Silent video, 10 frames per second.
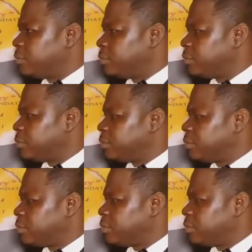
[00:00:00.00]

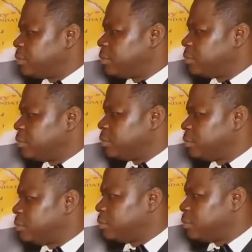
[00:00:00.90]

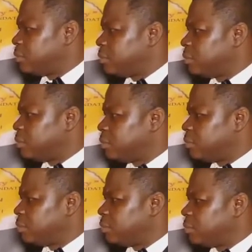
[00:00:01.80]

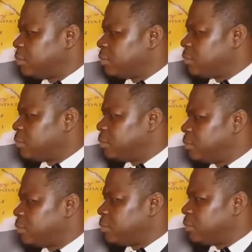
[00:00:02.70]

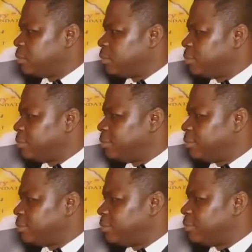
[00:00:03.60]

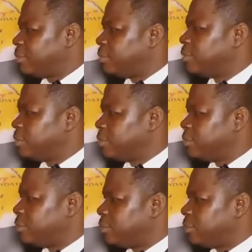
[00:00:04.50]
No words are spoken by the person on screen.